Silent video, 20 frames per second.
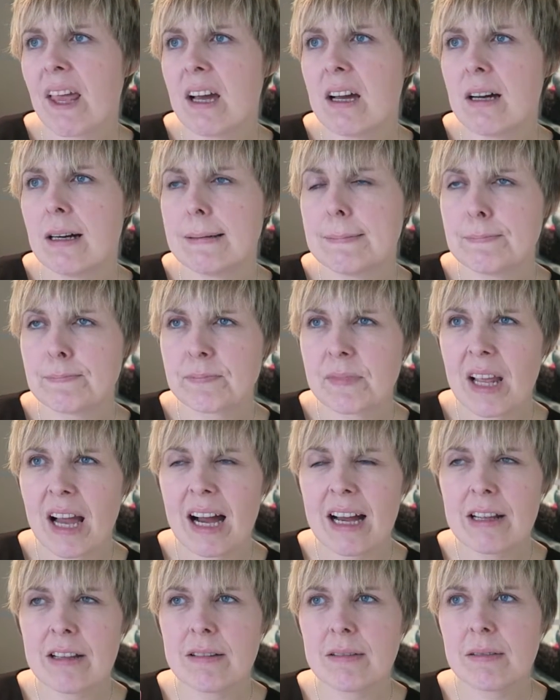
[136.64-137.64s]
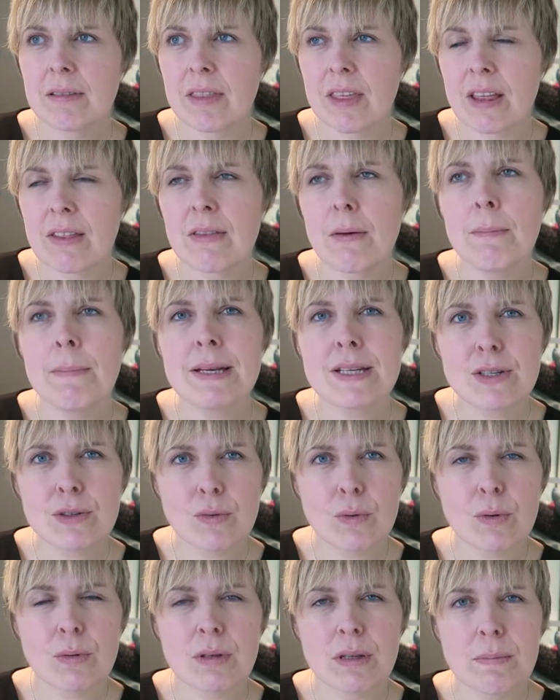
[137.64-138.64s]
I think the
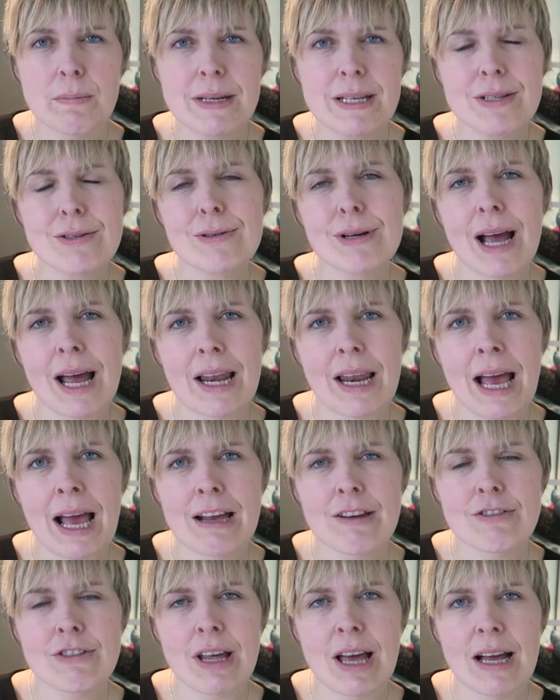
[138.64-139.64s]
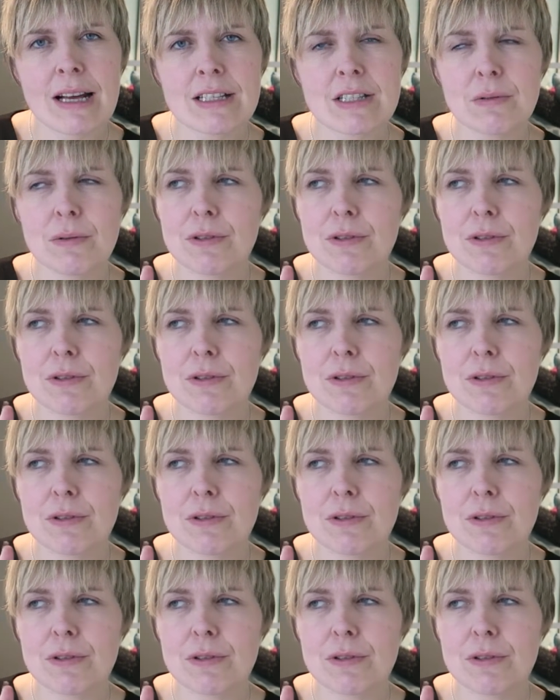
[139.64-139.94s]
middle kind of hashtags,